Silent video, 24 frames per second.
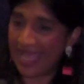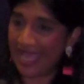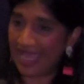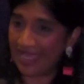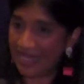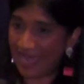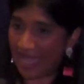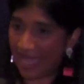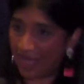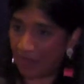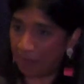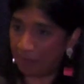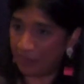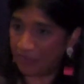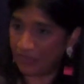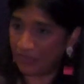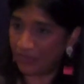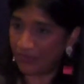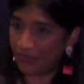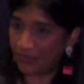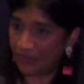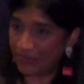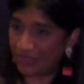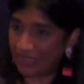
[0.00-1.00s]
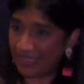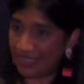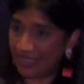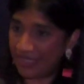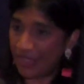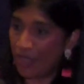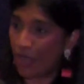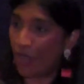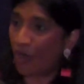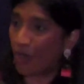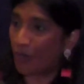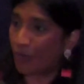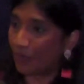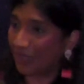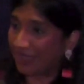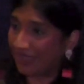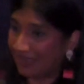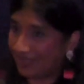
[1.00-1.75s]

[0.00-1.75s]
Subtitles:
an opportunity, or a